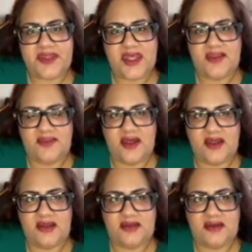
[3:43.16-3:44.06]
And
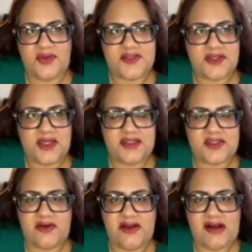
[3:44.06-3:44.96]
then once we got
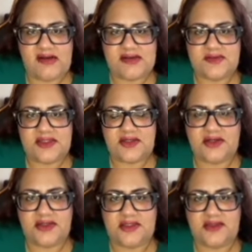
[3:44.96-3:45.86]
into our house, we
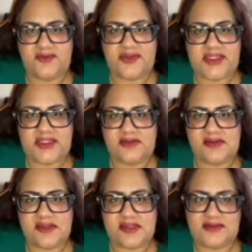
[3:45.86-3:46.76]
started to look for
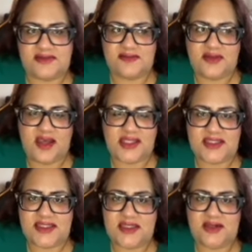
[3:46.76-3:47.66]
deals. I
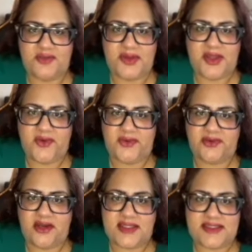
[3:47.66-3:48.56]
just did it on my own,
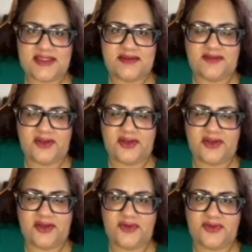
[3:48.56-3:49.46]
honestly, you know,
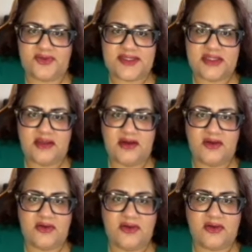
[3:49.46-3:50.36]
going through
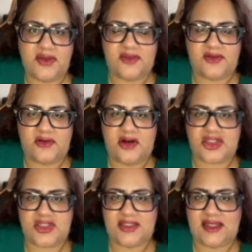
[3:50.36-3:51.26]
Zillow, going through
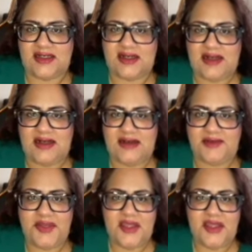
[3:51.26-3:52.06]
auction.com,